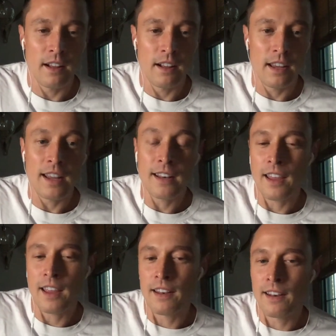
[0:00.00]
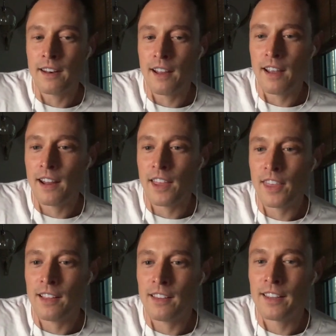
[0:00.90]
And I
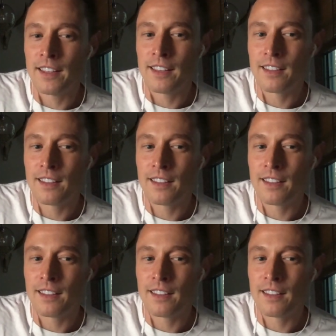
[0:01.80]
think like